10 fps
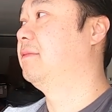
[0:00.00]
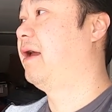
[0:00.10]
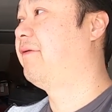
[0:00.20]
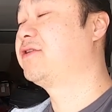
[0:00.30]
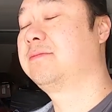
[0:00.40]

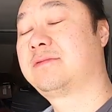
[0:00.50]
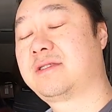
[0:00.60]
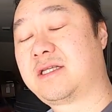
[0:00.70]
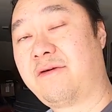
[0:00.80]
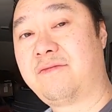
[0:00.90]
Have some
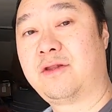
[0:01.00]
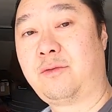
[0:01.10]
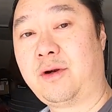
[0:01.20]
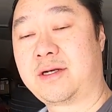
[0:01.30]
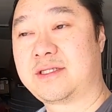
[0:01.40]
stuff in the
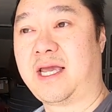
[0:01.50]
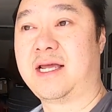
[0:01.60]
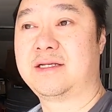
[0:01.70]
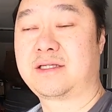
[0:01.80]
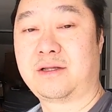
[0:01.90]
works,
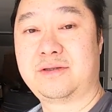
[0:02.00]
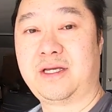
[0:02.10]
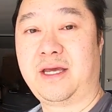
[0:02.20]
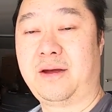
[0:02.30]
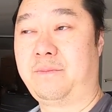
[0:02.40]
can't disclose
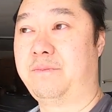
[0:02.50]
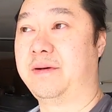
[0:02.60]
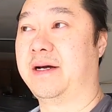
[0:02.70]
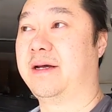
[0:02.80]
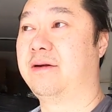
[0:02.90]
it yet,
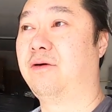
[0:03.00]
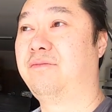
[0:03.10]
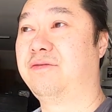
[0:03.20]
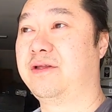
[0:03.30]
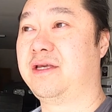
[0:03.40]
but
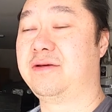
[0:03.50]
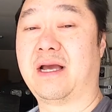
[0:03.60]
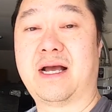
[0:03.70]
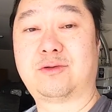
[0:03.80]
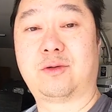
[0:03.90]
hopefully you
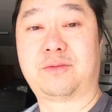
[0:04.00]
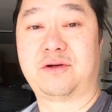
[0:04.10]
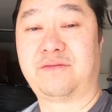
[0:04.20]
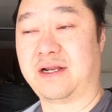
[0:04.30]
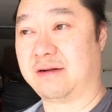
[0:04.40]
guys will
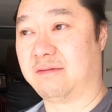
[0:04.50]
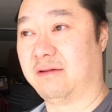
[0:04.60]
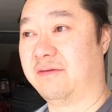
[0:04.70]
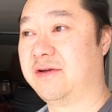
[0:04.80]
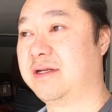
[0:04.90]
approve and
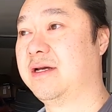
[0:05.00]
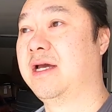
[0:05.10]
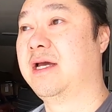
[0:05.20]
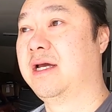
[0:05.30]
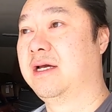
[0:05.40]
love it.
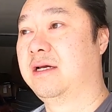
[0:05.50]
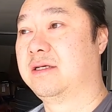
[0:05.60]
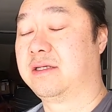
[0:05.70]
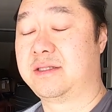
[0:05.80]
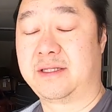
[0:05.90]

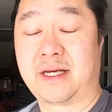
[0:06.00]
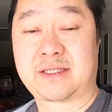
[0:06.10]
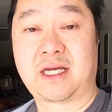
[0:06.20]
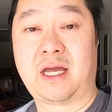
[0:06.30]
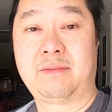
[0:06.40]
So until
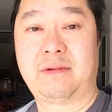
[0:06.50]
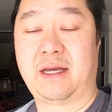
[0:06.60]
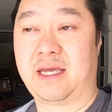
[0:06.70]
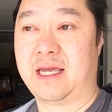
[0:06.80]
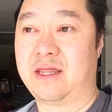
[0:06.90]
next time,
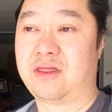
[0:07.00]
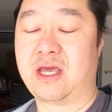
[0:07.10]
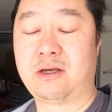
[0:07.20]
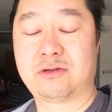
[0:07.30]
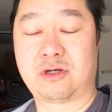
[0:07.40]
again,
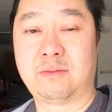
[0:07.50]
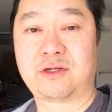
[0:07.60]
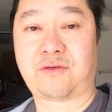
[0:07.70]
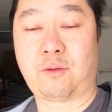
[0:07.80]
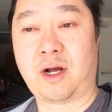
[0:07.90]
thank you so
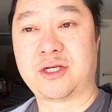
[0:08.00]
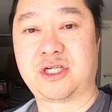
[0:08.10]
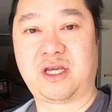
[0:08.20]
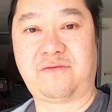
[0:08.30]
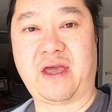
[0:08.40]
much for
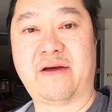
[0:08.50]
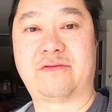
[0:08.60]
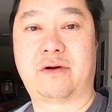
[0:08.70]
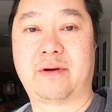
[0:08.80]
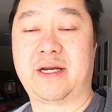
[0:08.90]
watching. If you
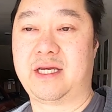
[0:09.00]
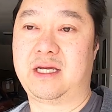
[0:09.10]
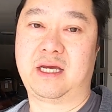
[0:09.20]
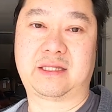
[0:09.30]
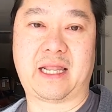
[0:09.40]
haven't
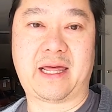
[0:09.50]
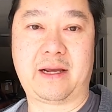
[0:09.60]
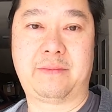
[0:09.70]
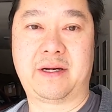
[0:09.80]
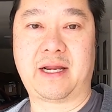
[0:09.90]
already, hit that
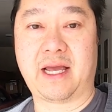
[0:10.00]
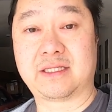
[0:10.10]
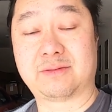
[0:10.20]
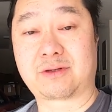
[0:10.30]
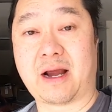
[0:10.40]
like button
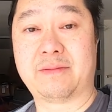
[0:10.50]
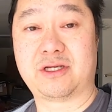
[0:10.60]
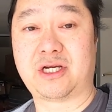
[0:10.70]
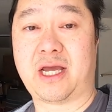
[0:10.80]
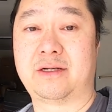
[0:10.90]
and subscribe to
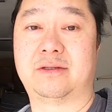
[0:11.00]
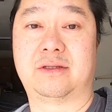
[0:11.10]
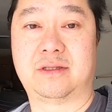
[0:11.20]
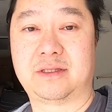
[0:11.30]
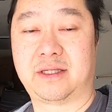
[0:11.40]
the
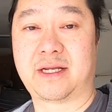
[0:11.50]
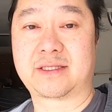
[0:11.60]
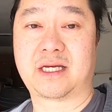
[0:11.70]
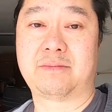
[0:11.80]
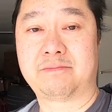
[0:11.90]
channel. Until
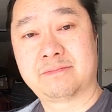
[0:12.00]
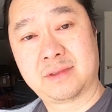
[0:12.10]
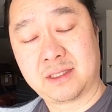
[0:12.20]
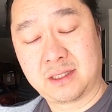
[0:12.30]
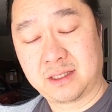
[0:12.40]
next time,
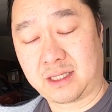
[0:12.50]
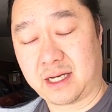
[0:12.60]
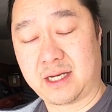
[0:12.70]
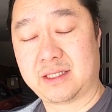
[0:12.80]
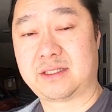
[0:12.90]

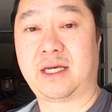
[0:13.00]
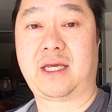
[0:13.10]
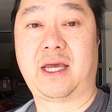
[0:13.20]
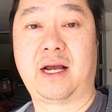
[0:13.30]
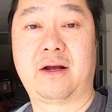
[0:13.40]
guys,
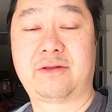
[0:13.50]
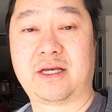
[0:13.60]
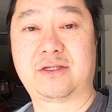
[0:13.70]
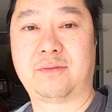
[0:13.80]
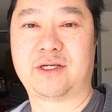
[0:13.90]
take care.
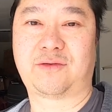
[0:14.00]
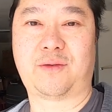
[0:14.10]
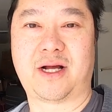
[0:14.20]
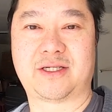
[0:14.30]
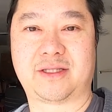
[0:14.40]
Thanks so much
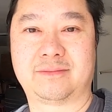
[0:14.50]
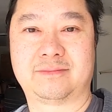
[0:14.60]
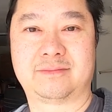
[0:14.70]
for watching.